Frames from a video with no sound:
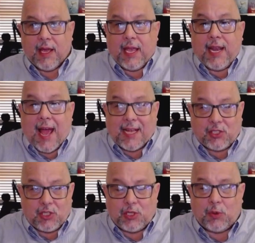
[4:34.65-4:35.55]
It has
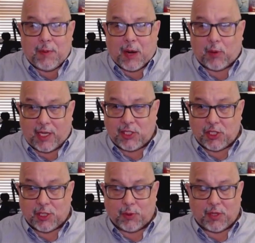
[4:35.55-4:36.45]
to do with my
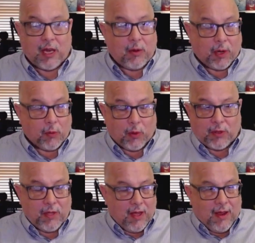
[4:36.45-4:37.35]
relationship with Yahweh.
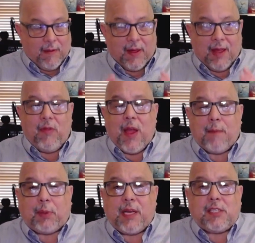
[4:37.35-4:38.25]
Well, in that
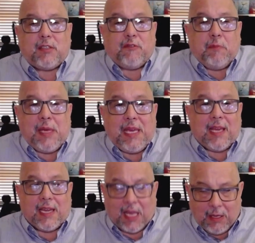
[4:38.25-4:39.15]
place of me
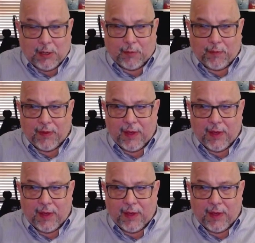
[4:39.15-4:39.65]
and Him,